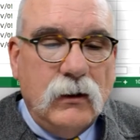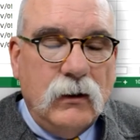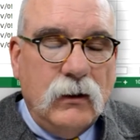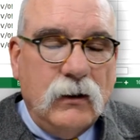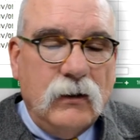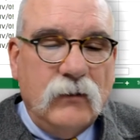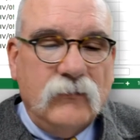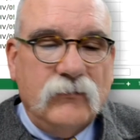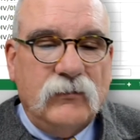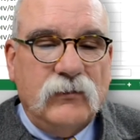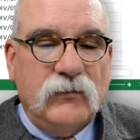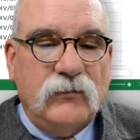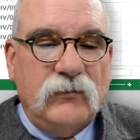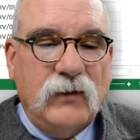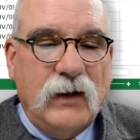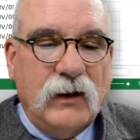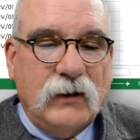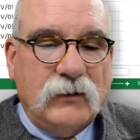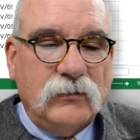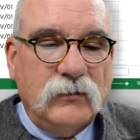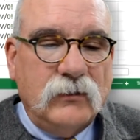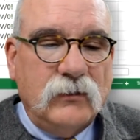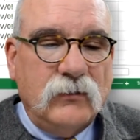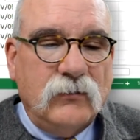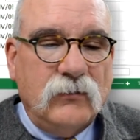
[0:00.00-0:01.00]
of the
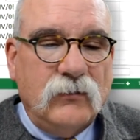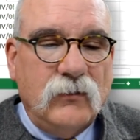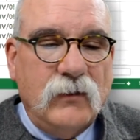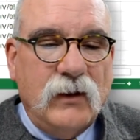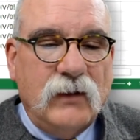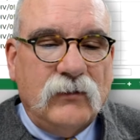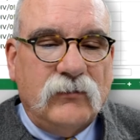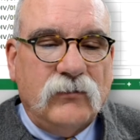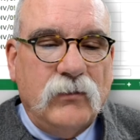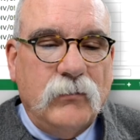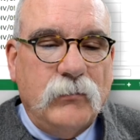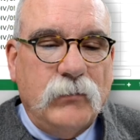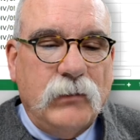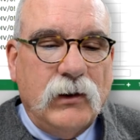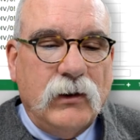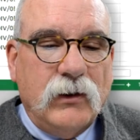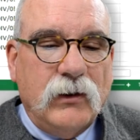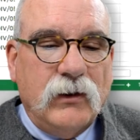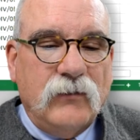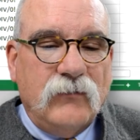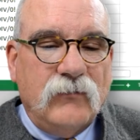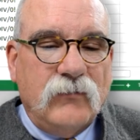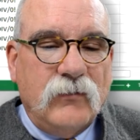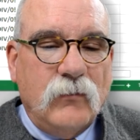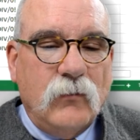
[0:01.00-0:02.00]
section. So that's the
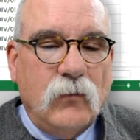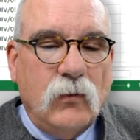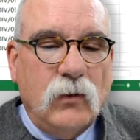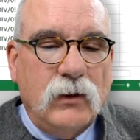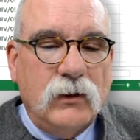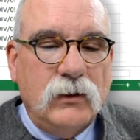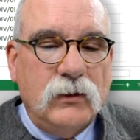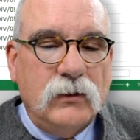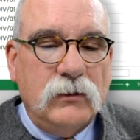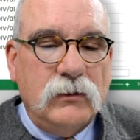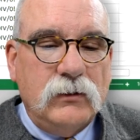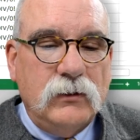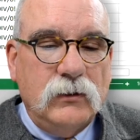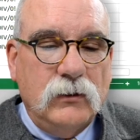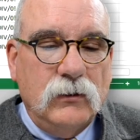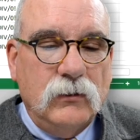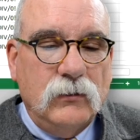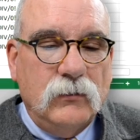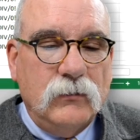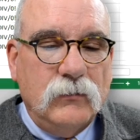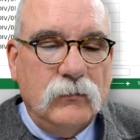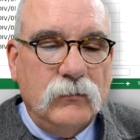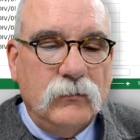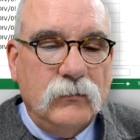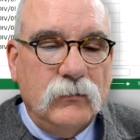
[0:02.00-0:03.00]
bearing from 1 to 2,
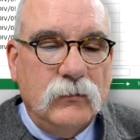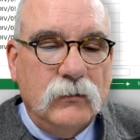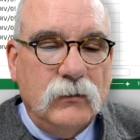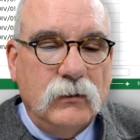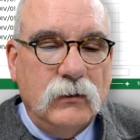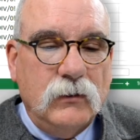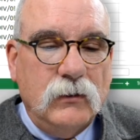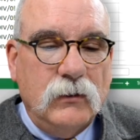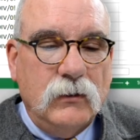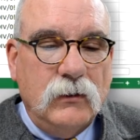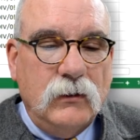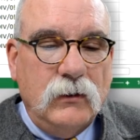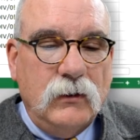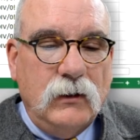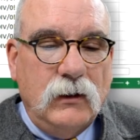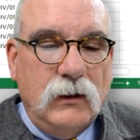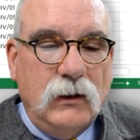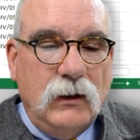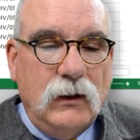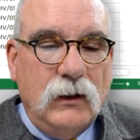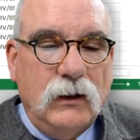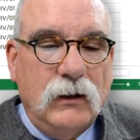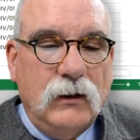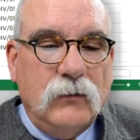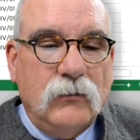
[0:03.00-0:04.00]

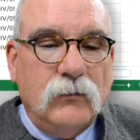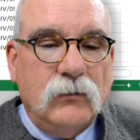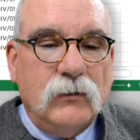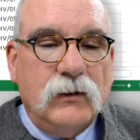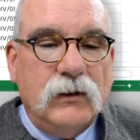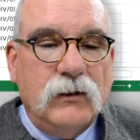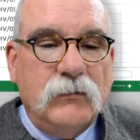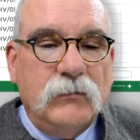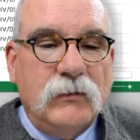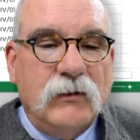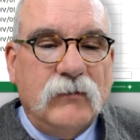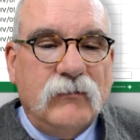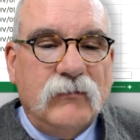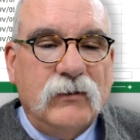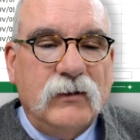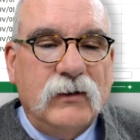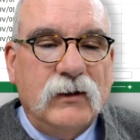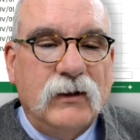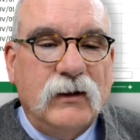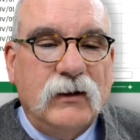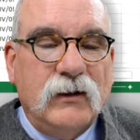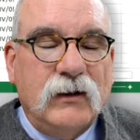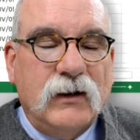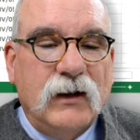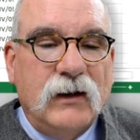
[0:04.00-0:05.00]
and we'll keep
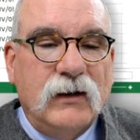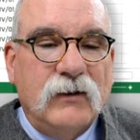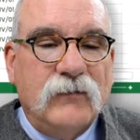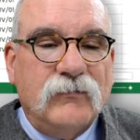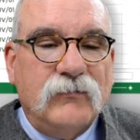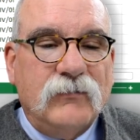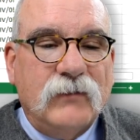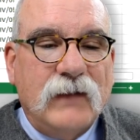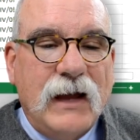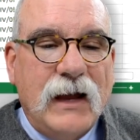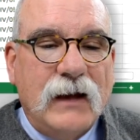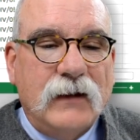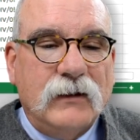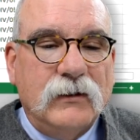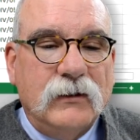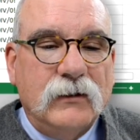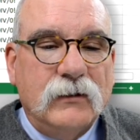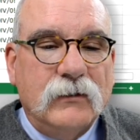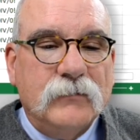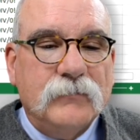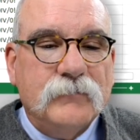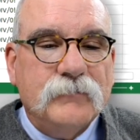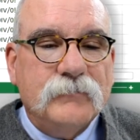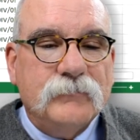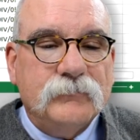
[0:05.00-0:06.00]
everything kind of flat
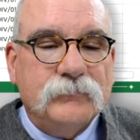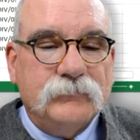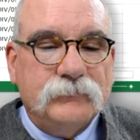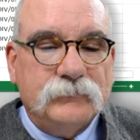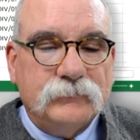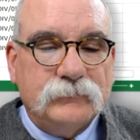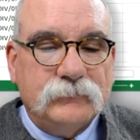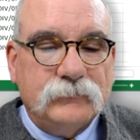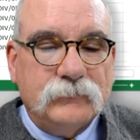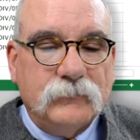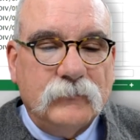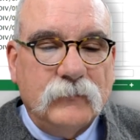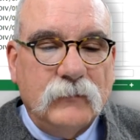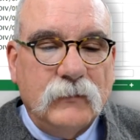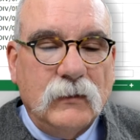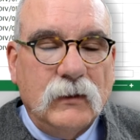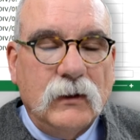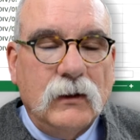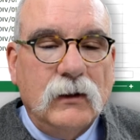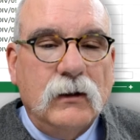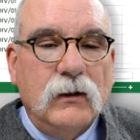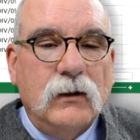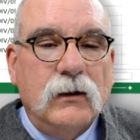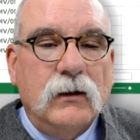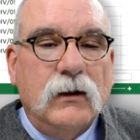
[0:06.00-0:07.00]
here.
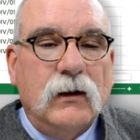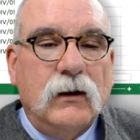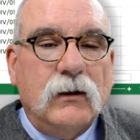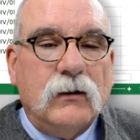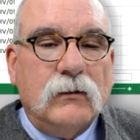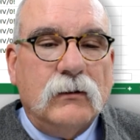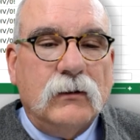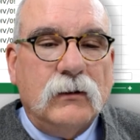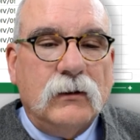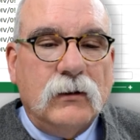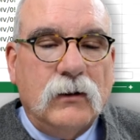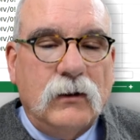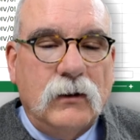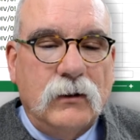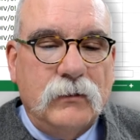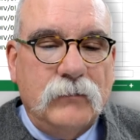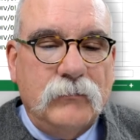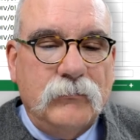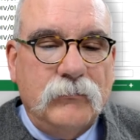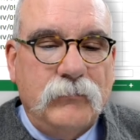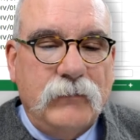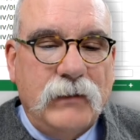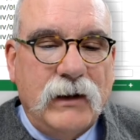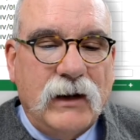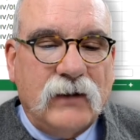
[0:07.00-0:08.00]
I'll click on
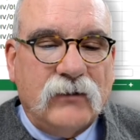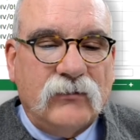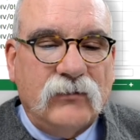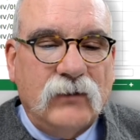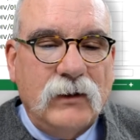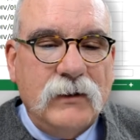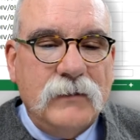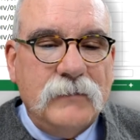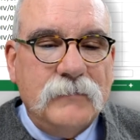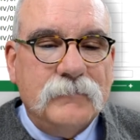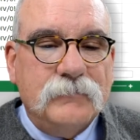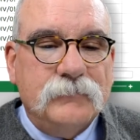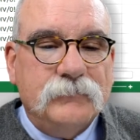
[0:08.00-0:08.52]
backsite,